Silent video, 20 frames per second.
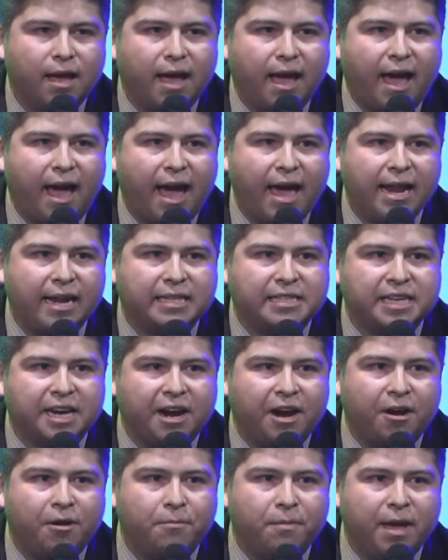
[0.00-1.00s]
Anny
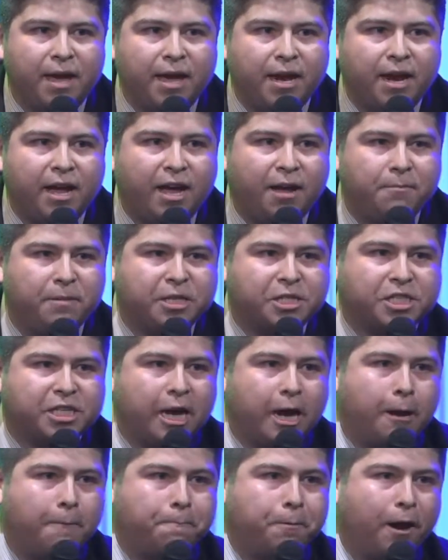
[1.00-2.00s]
Taormina,
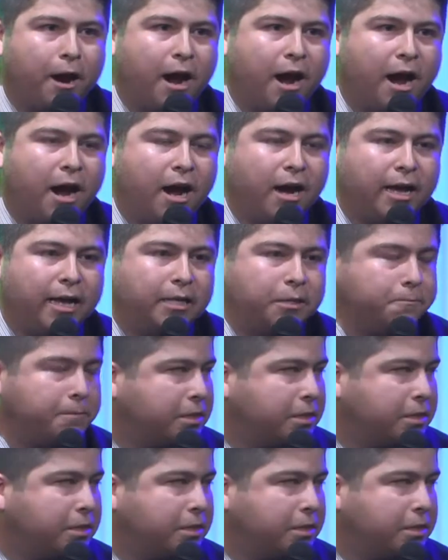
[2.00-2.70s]
Michelle Parks.